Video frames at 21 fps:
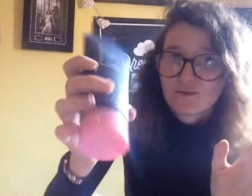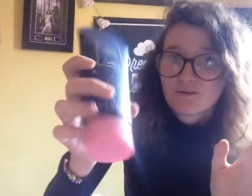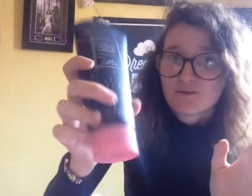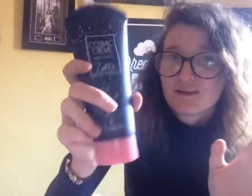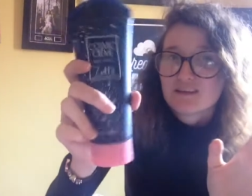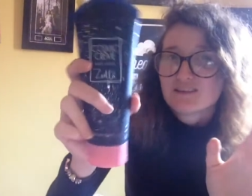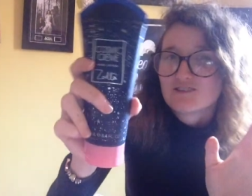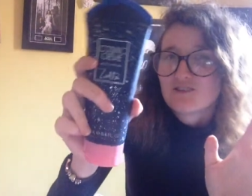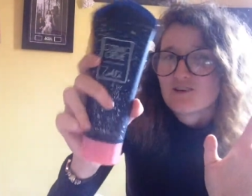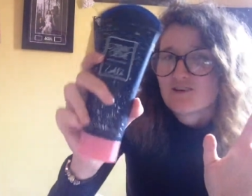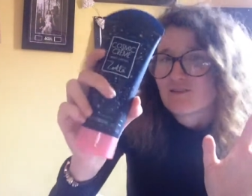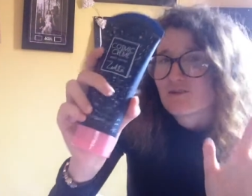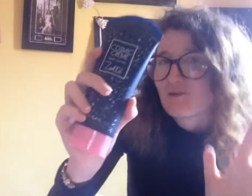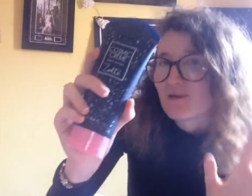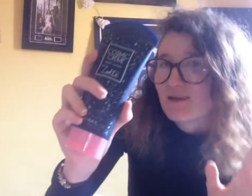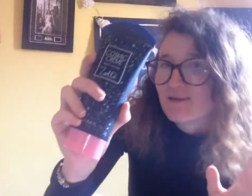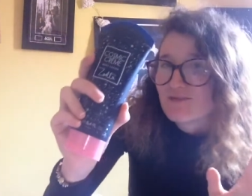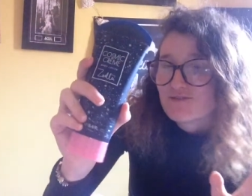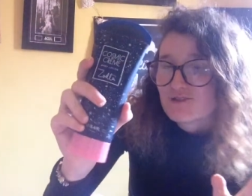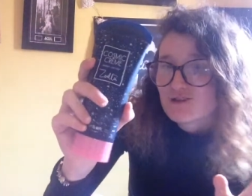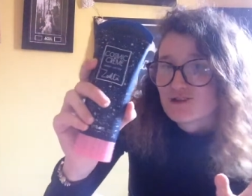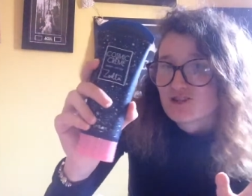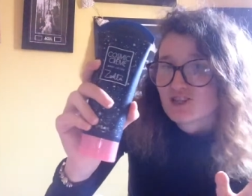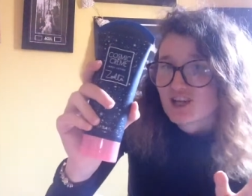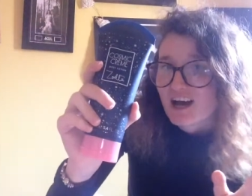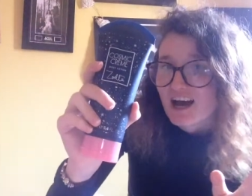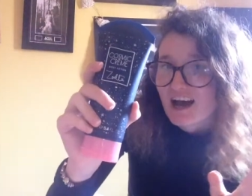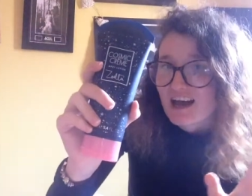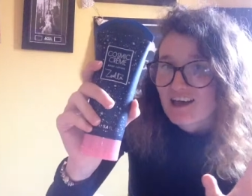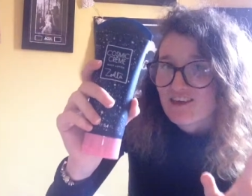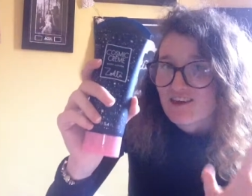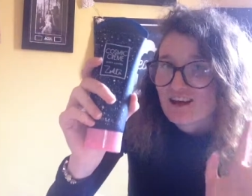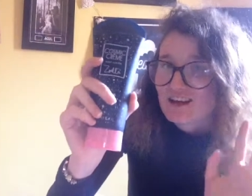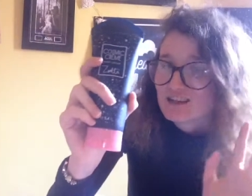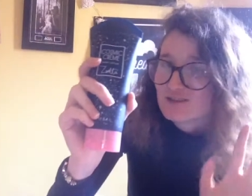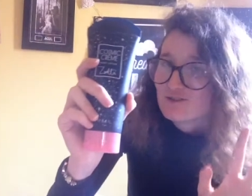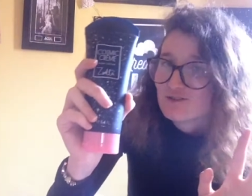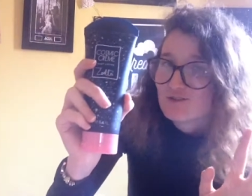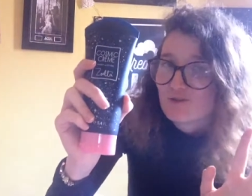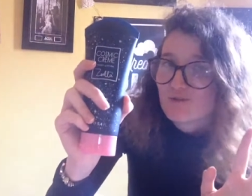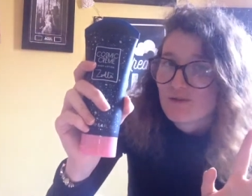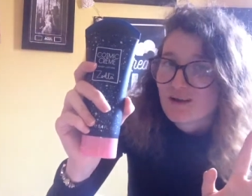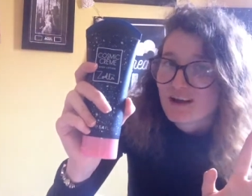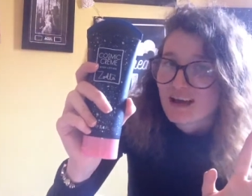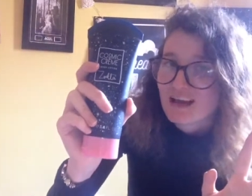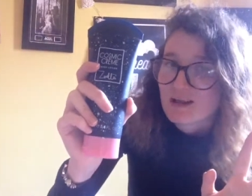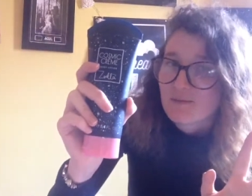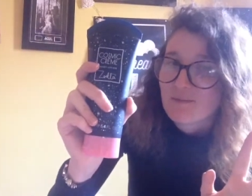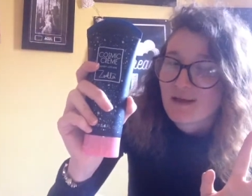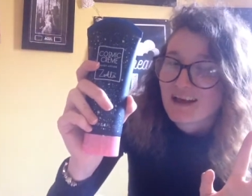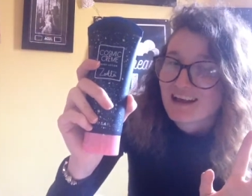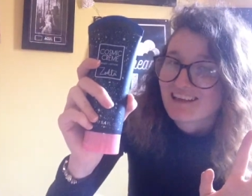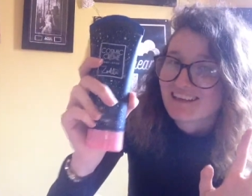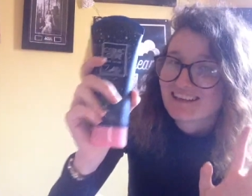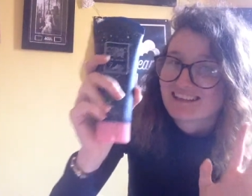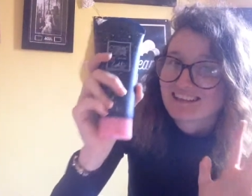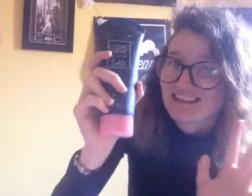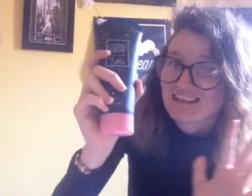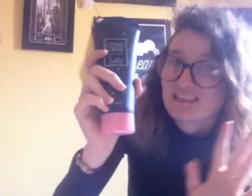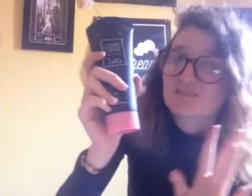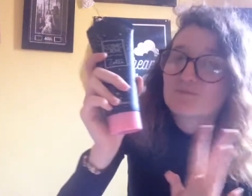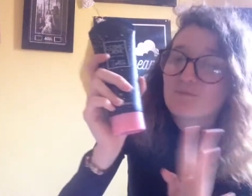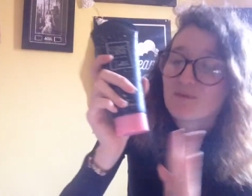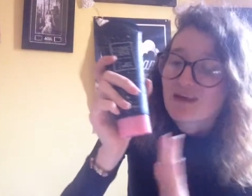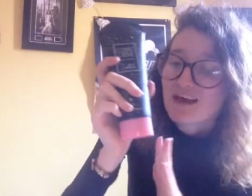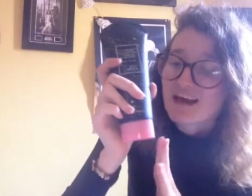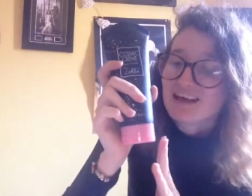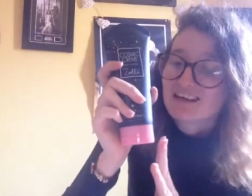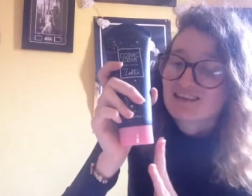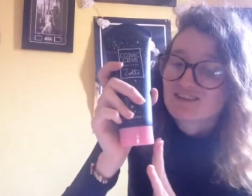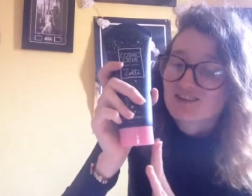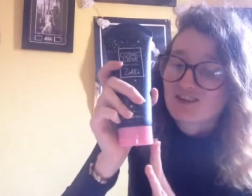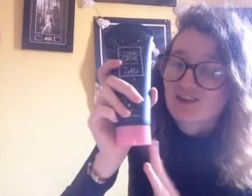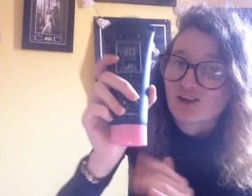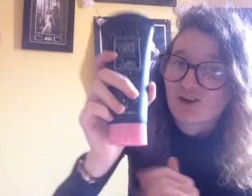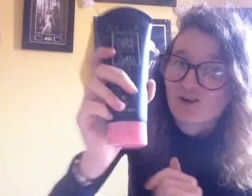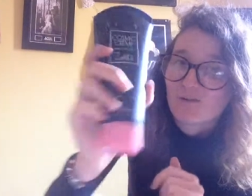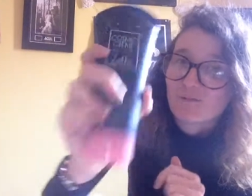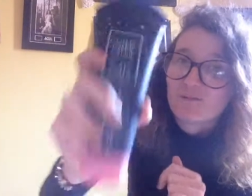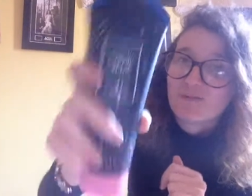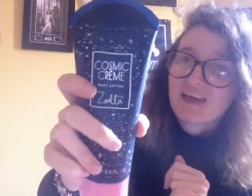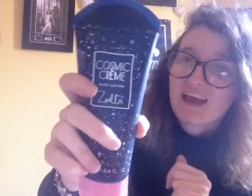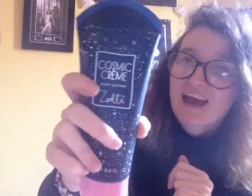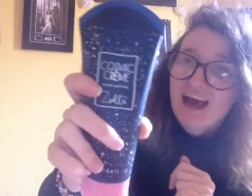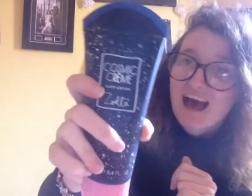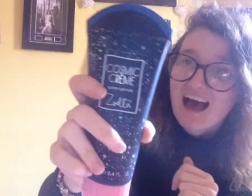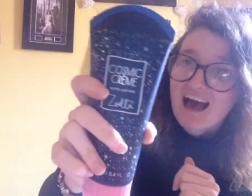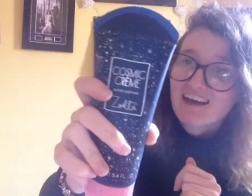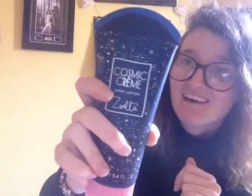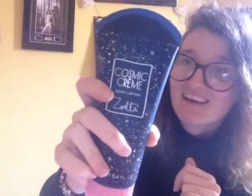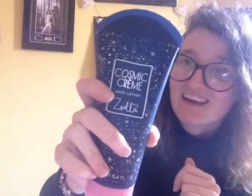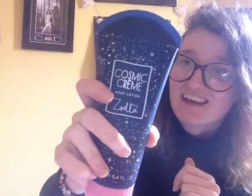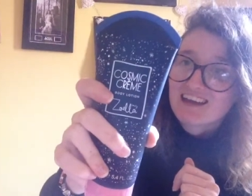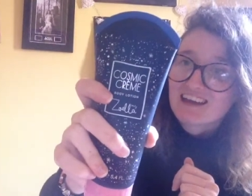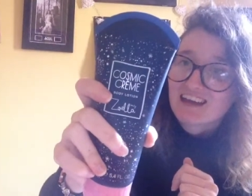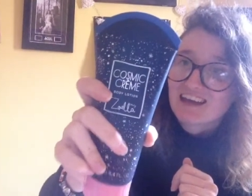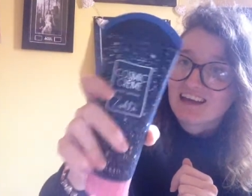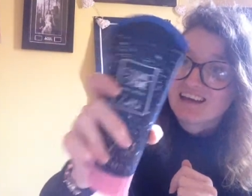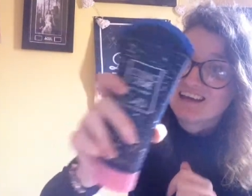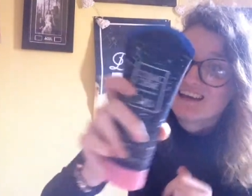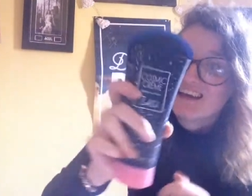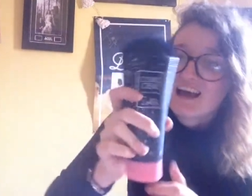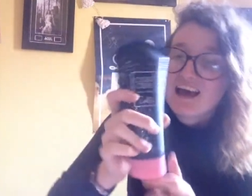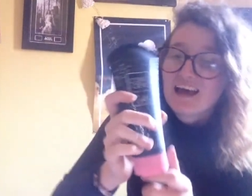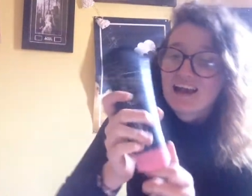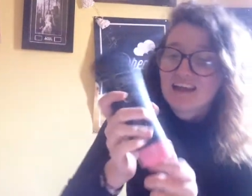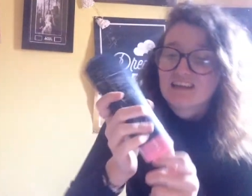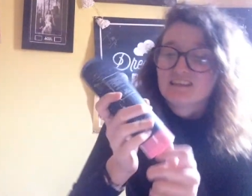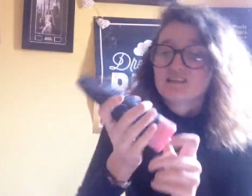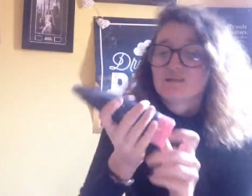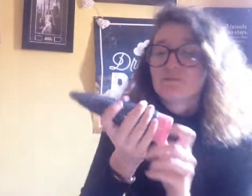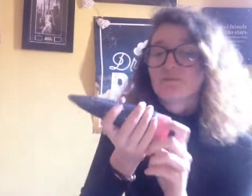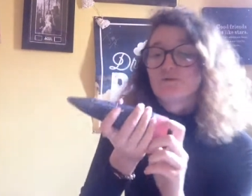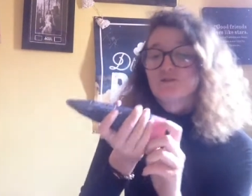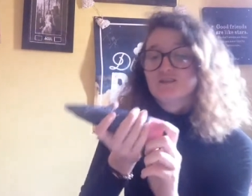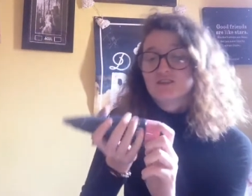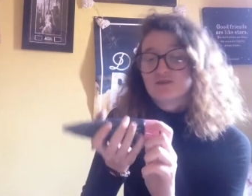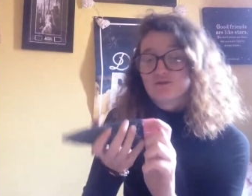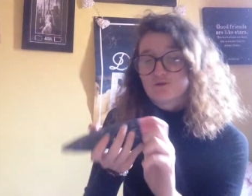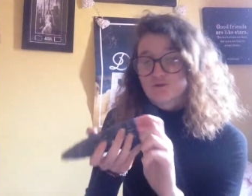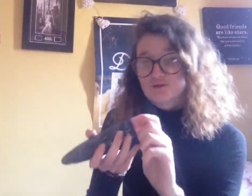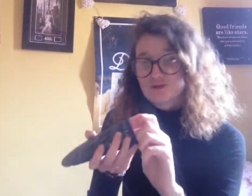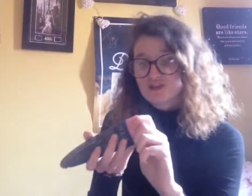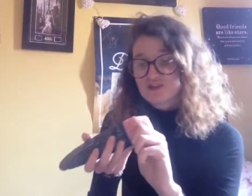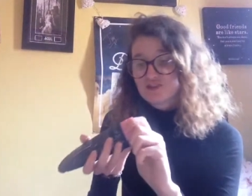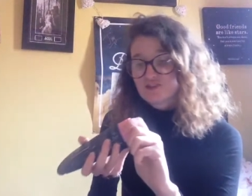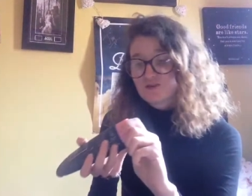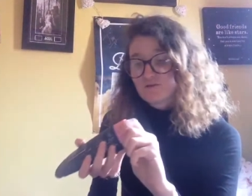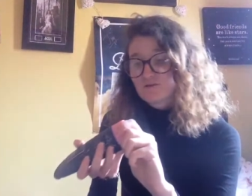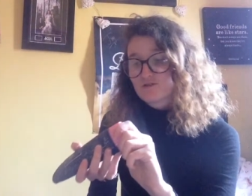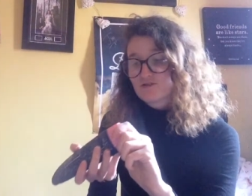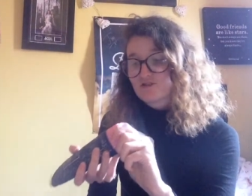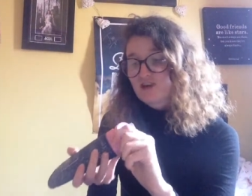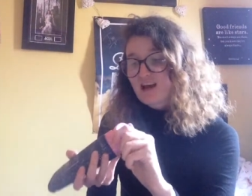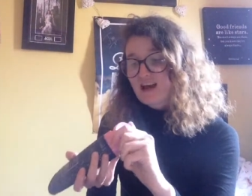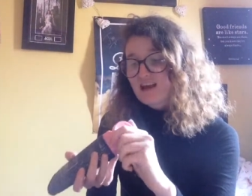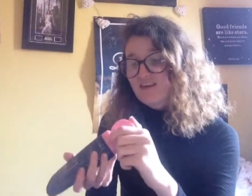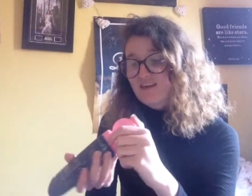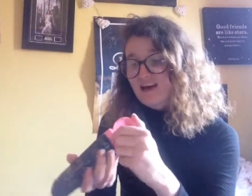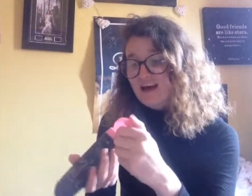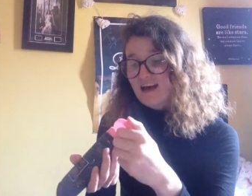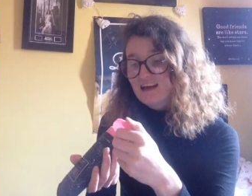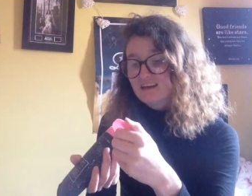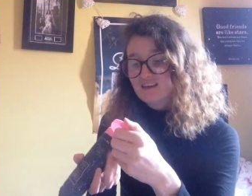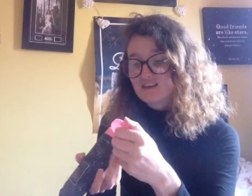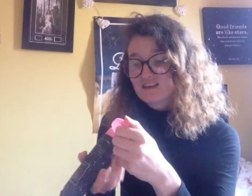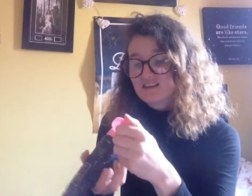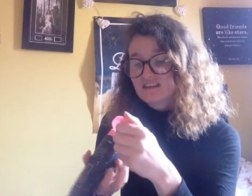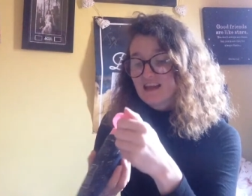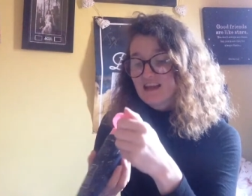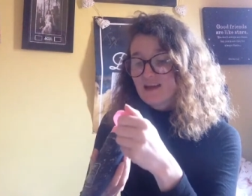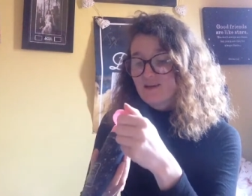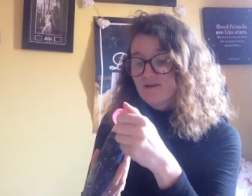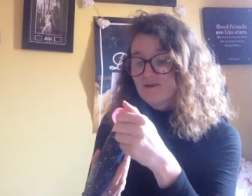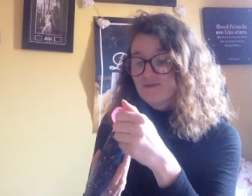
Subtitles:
it's not quite fuchsia either. I don't know what kind of pink this is, but it's cute. I like it. And this is a body lotion, so we'll try that just now.